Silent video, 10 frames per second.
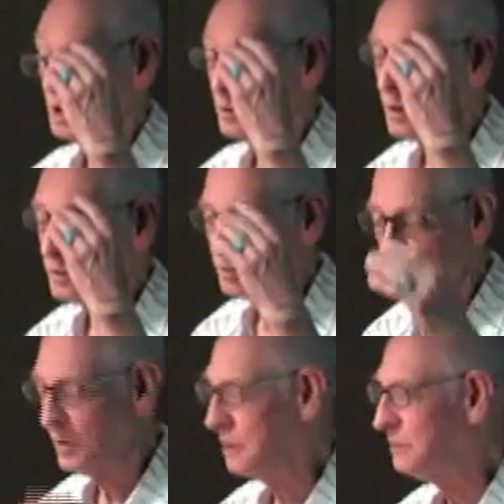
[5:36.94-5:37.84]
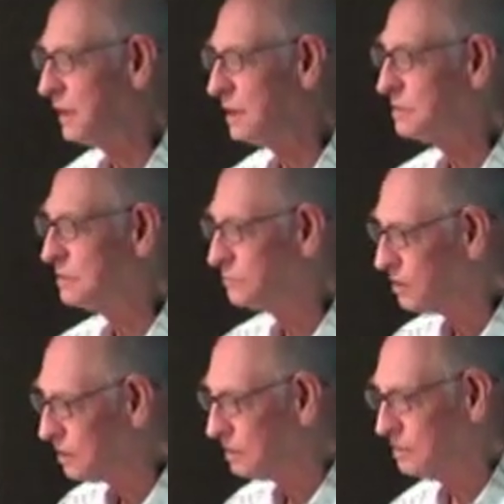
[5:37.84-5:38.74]
I went through my fancy
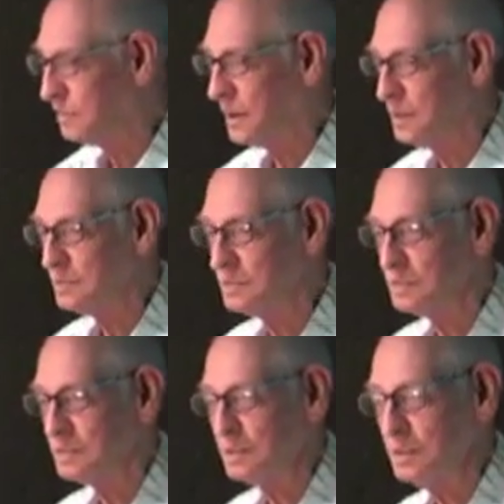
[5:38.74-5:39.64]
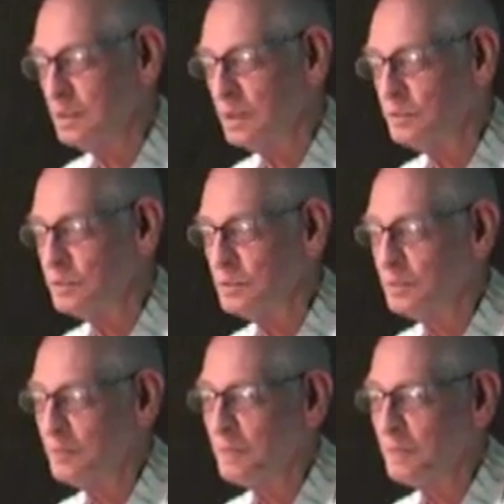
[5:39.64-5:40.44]
chicken phase as a teenager,